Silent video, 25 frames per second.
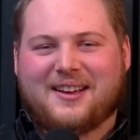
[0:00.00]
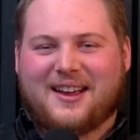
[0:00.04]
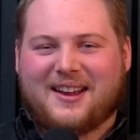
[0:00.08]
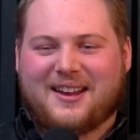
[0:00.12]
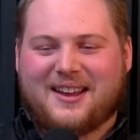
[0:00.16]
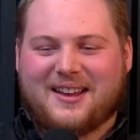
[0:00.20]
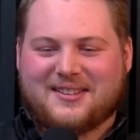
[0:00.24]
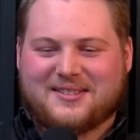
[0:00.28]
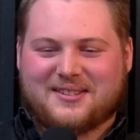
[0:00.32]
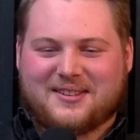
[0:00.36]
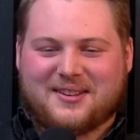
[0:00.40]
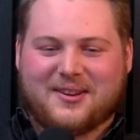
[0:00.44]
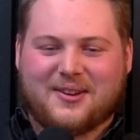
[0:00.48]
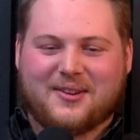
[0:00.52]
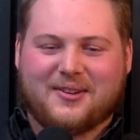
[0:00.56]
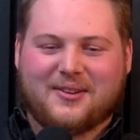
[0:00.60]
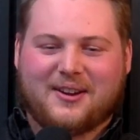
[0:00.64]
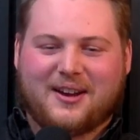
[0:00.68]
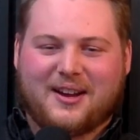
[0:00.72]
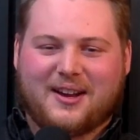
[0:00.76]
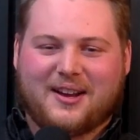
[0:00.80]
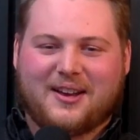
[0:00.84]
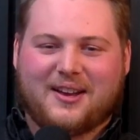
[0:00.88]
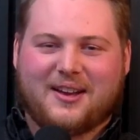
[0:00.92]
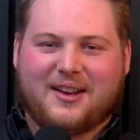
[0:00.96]
I guess so.
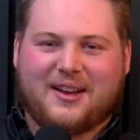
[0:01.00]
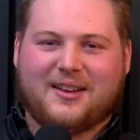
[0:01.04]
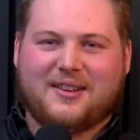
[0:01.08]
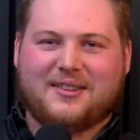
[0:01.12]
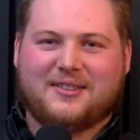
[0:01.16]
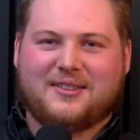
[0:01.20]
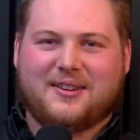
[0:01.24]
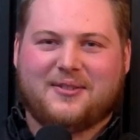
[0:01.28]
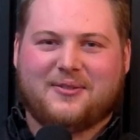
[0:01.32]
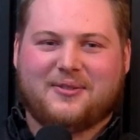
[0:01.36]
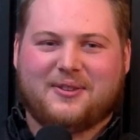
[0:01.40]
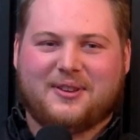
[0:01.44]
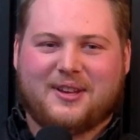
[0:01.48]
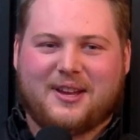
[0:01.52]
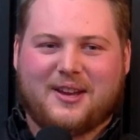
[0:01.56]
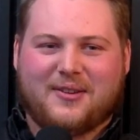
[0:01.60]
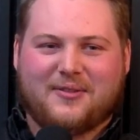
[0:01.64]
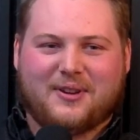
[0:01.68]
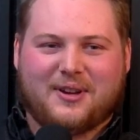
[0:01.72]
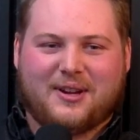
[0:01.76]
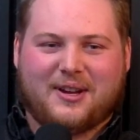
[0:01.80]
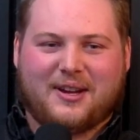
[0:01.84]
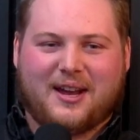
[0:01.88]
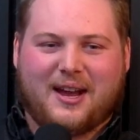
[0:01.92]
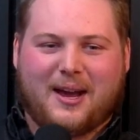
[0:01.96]
I definitely
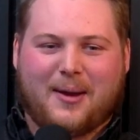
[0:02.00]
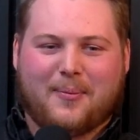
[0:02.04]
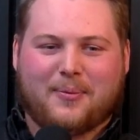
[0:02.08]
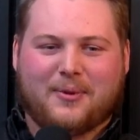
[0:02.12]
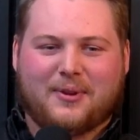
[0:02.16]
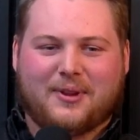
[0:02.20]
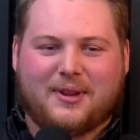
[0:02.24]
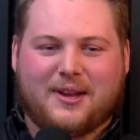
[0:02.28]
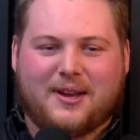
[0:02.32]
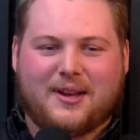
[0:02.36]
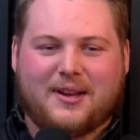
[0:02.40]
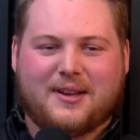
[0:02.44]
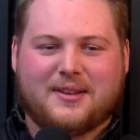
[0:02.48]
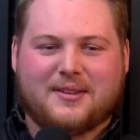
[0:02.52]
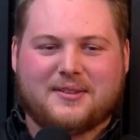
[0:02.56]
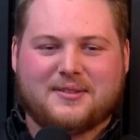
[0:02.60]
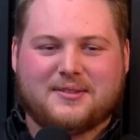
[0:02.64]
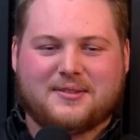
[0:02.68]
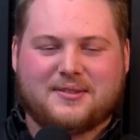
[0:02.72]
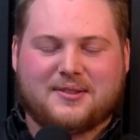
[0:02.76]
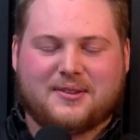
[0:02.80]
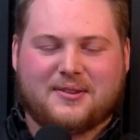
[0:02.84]
haven't capitalized